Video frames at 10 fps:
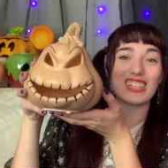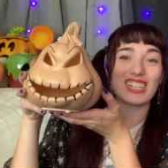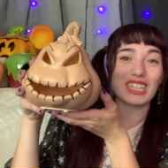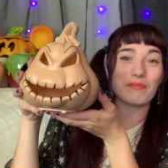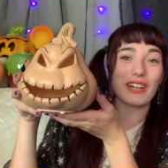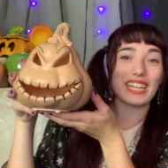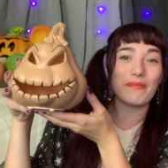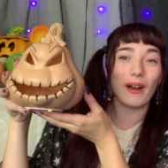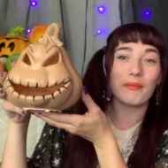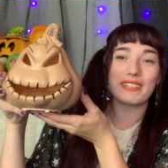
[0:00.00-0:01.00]
Oogie Boogie
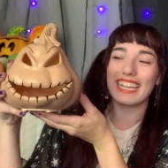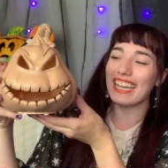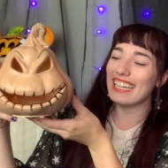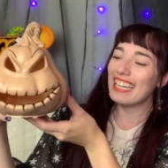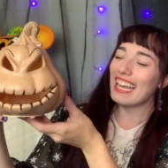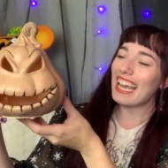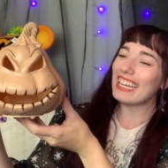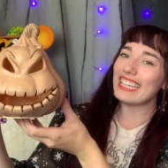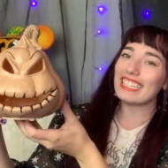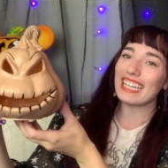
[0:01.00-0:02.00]
pumpkin, and
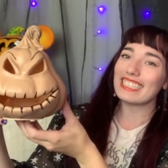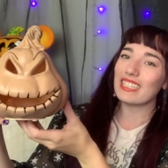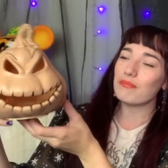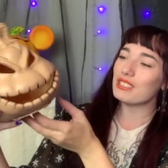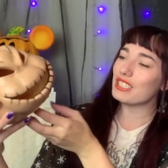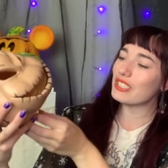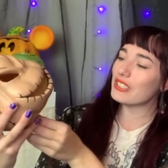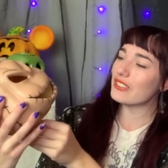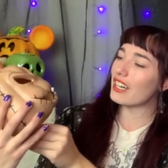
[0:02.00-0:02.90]
he lights up too.